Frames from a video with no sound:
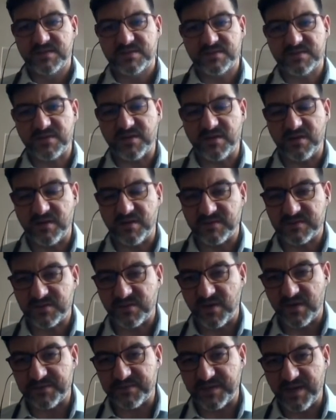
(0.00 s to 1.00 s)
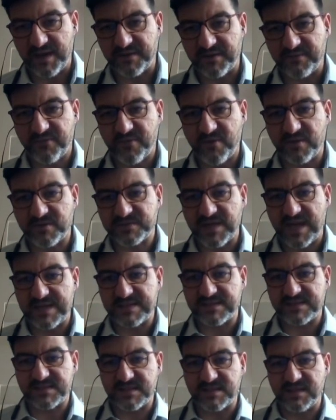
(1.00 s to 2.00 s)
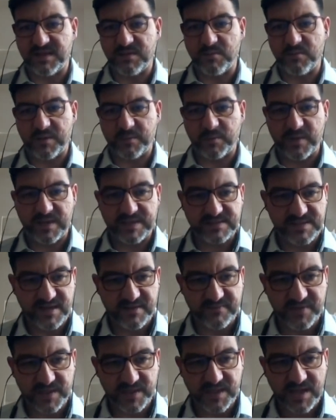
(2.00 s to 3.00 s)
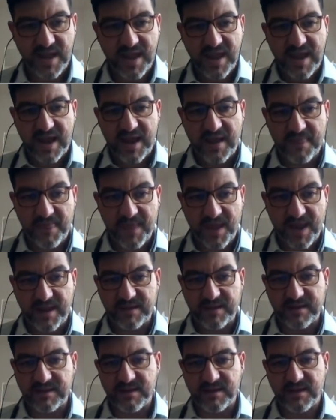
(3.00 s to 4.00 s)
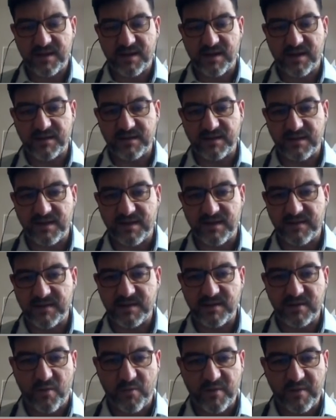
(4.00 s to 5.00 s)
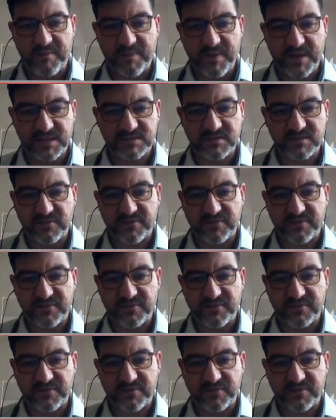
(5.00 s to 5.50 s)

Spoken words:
294 and CD 117, and then in the lower part